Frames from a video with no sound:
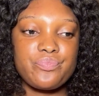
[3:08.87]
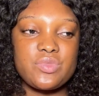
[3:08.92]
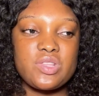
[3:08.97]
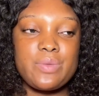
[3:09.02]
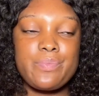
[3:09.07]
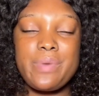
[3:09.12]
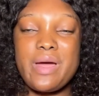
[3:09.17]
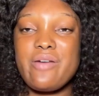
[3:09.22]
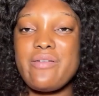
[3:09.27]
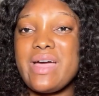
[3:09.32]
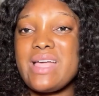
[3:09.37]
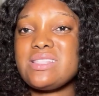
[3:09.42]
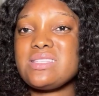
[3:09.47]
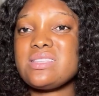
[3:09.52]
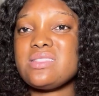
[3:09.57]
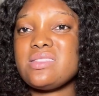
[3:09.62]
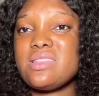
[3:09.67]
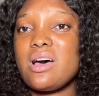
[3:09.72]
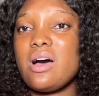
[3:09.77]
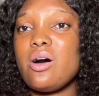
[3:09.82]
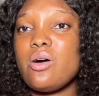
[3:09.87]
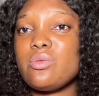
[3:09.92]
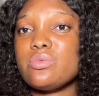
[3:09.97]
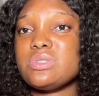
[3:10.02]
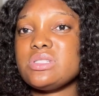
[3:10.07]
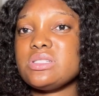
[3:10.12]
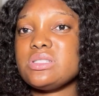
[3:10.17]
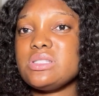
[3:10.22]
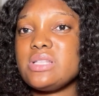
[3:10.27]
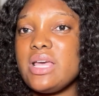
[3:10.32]
writing down
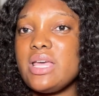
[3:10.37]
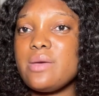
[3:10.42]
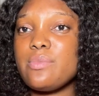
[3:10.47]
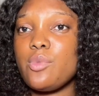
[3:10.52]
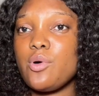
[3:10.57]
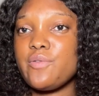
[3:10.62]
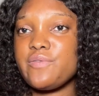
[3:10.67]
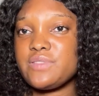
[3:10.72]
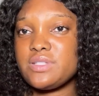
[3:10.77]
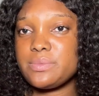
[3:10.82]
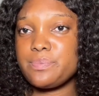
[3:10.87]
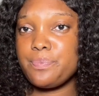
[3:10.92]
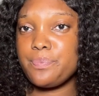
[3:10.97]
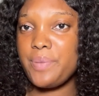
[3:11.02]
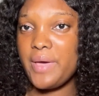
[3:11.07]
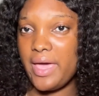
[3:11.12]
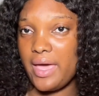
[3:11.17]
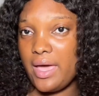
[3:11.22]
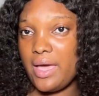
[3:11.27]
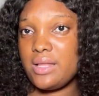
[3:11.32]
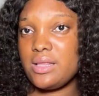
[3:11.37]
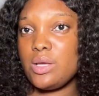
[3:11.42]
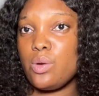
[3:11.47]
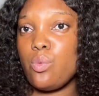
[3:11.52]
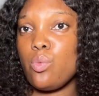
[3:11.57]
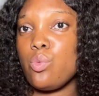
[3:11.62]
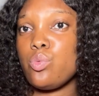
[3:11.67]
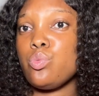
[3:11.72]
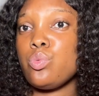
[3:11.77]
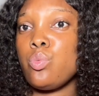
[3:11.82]
the name of the pair they
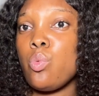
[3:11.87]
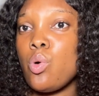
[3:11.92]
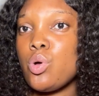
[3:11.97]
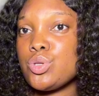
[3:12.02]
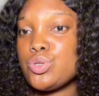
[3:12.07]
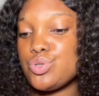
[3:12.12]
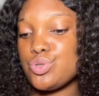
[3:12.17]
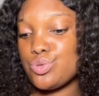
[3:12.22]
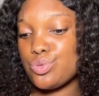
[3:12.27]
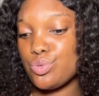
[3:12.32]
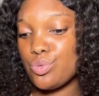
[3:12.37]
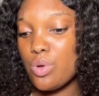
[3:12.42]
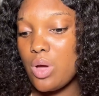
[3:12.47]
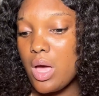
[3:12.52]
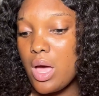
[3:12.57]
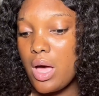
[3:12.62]
would want to